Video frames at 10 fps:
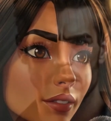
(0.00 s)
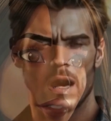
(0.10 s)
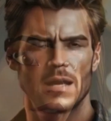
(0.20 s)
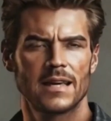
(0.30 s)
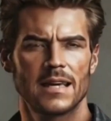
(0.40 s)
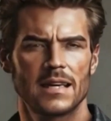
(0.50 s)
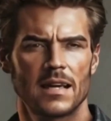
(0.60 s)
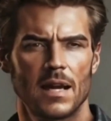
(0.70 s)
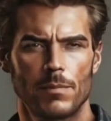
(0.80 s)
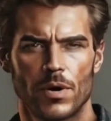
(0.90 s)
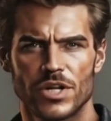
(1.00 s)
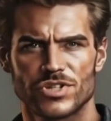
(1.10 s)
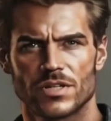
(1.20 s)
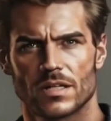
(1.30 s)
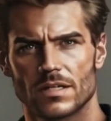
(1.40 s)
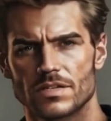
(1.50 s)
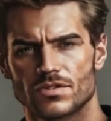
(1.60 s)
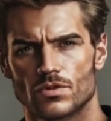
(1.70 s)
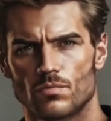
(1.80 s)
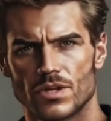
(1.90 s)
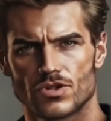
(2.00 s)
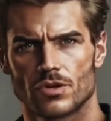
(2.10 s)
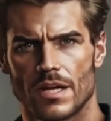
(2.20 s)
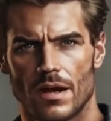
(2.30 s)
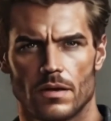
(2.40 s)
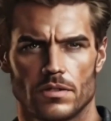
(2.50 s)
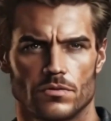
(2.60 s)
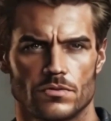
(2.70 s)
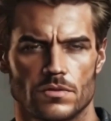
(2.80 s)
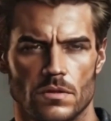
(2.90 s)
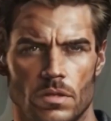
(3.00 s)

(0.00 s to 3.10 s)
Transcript: highlighting collaboration that leads to richer characters.